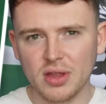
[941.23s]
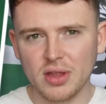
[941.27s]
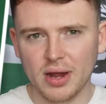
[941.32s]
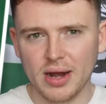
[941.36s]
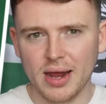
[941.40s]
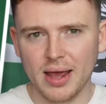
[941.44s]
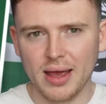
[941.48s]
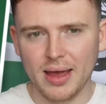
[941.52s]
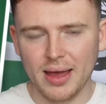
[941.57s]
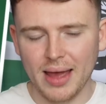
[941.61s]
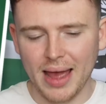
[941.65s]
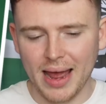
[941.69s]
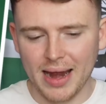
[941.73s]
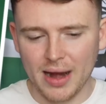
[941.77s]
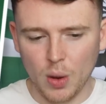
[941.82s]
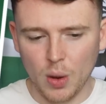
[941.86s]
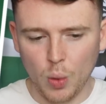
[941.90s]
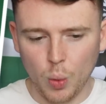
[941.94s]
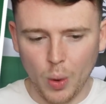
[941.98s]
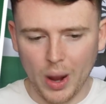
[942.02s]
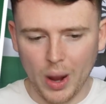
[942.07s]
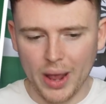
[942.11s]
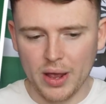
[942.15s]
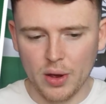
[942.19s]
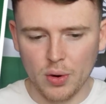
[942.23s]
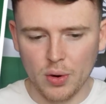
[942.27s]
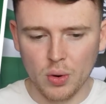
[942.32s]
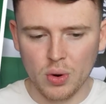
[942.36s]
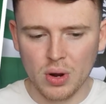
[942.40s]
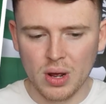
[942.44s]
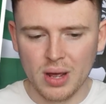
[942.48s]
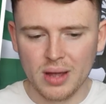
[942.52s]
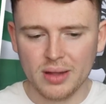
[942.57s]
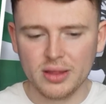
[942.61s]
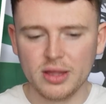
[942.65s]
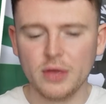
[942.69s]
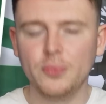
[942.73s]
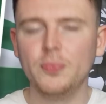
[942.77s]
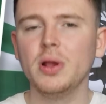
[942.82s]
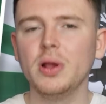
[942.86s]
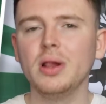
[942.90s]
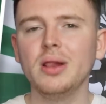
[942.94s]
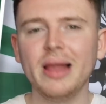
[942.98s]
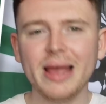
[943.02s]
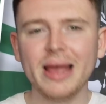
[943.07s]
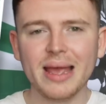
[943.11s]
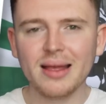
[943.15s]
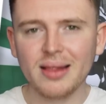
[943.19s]
done it in a while, to
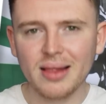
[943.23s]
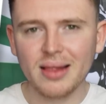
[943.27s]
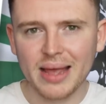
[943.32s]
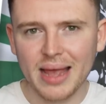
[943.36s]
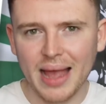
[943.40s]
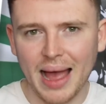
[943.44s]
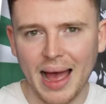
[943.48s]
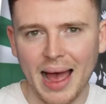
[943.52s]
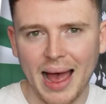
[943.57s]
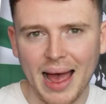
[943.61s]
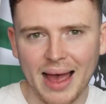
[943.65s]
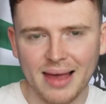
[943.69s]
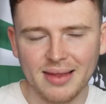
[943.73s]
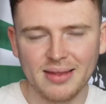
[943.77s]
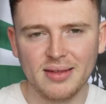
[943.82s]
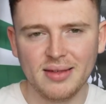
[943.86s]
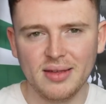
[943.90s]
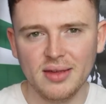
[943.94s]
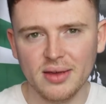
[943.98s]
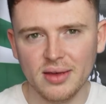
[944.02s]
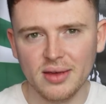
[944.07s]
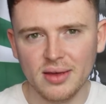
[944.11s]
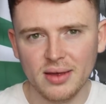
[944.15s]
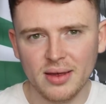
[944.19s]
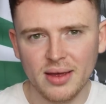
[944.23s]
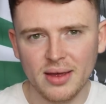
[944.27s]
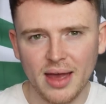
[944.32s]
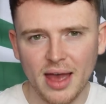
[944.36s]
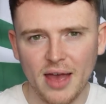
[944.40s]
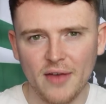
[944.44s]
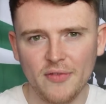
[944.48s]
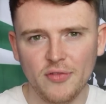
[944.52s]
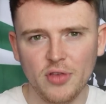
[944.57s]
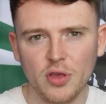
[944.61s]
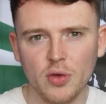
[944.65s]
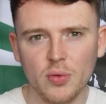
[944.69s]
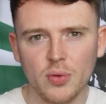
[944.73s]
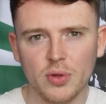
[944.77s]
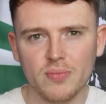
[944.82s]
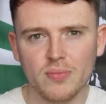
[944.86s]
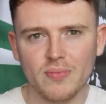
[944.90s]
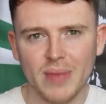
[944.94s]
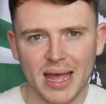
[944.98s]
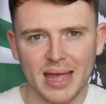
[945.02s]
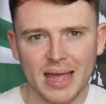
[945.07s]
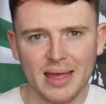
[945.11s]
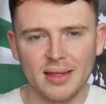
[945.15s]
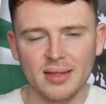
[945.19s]
politely ask you if you would
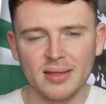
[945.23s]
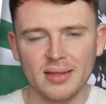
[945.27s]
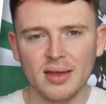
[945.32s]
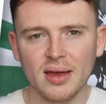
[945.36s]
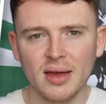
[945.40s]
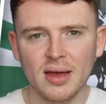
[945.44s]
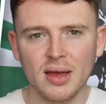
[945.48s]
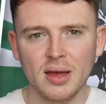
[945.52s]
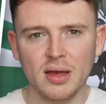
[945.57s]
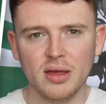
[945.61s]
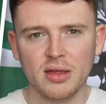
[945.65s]
mind